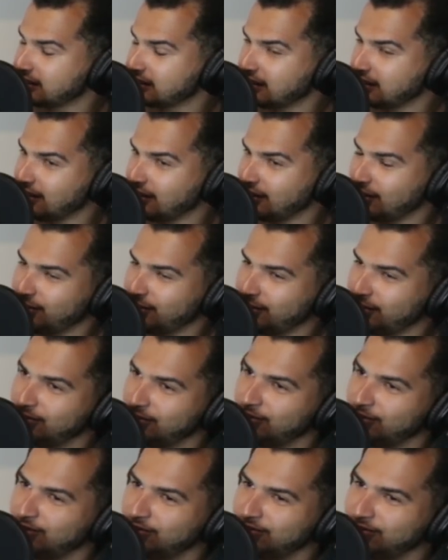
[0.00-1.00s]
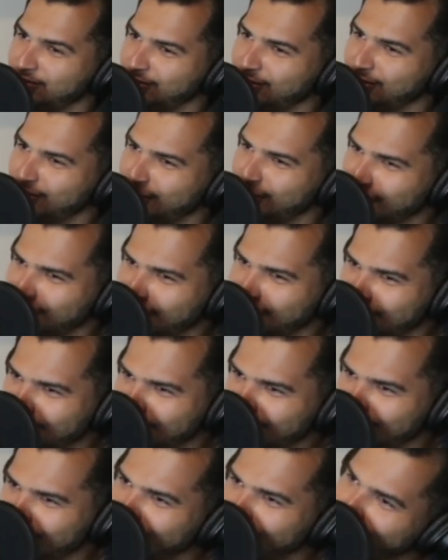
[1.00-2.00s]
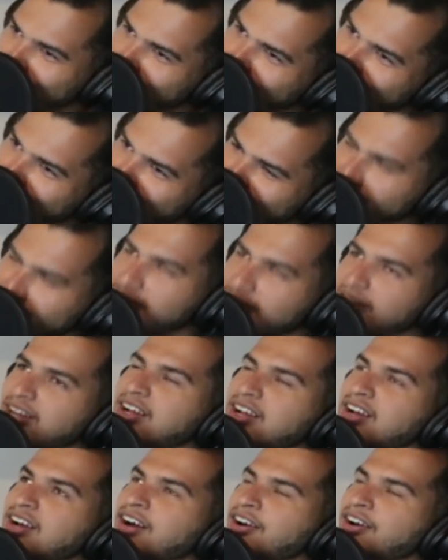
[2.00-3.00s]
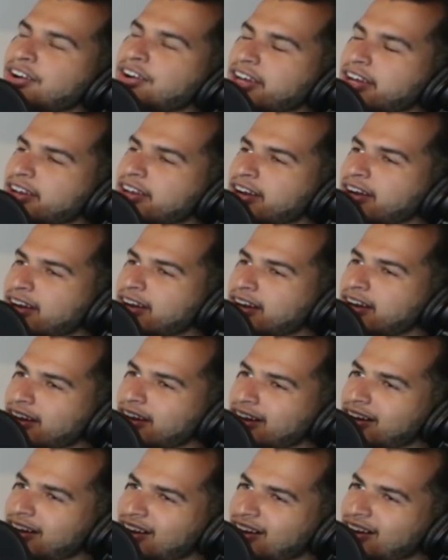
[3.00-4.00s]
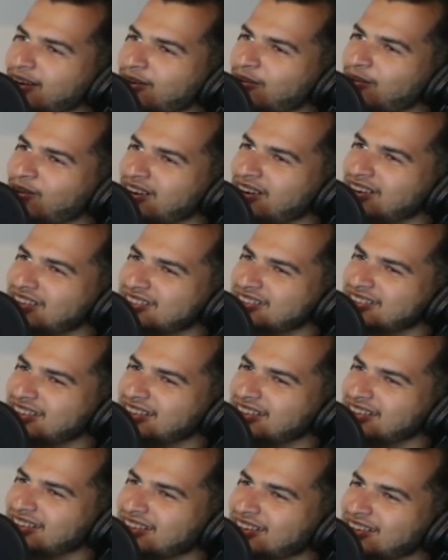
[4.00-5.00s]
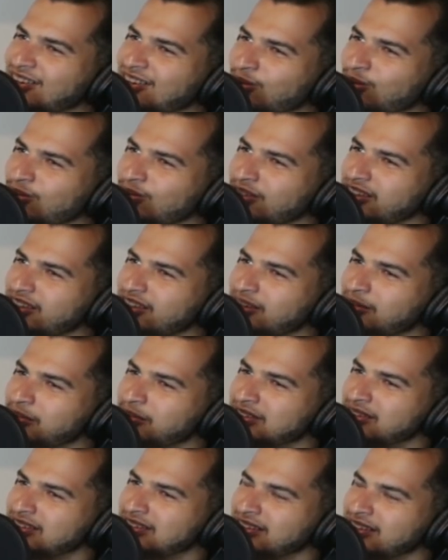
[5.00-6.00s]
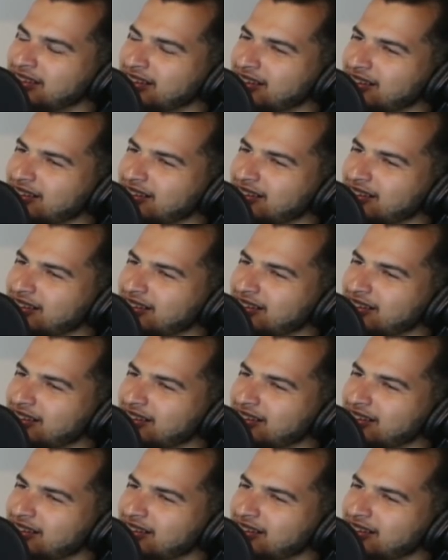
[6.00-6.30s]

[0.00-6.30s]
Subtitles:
Oh, no. Okay. What else can only come in stick?